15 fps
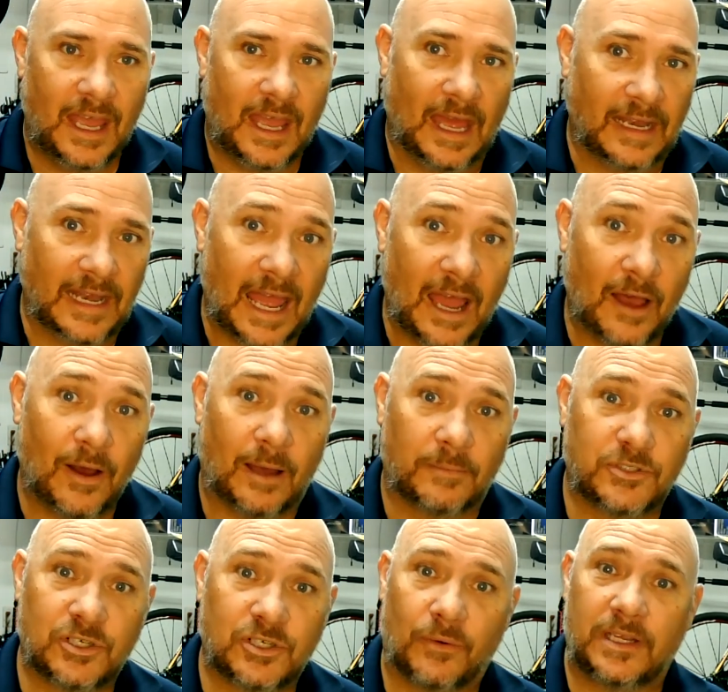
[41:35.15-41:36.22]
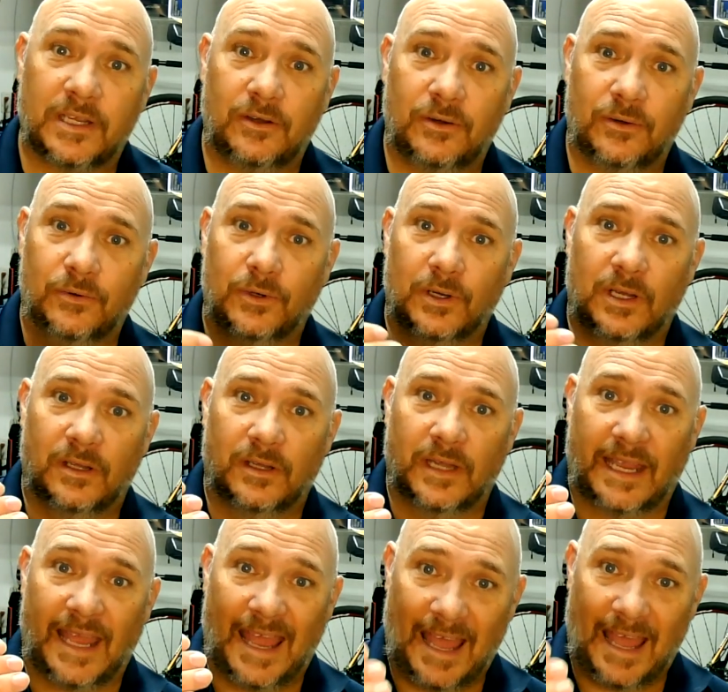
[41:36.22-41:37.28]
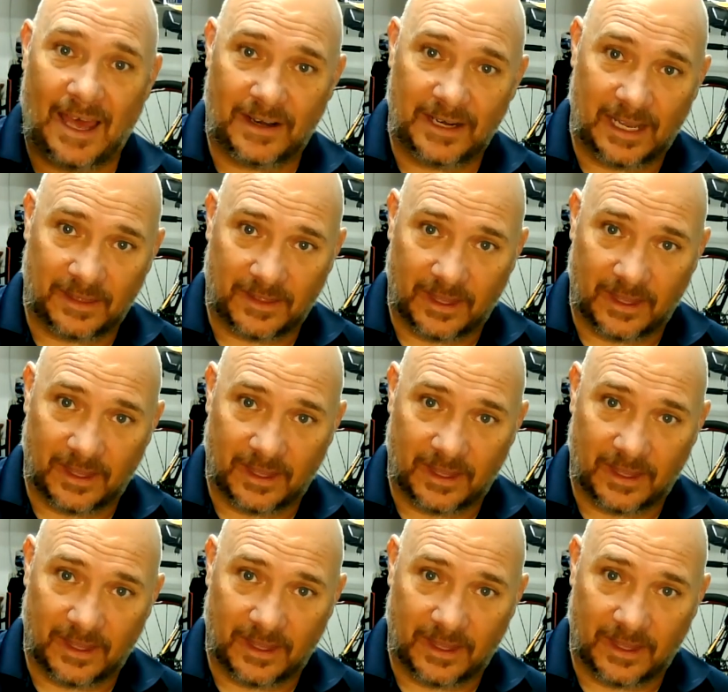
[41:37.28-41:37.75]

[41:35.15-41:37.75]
And now I'm showing you like how to get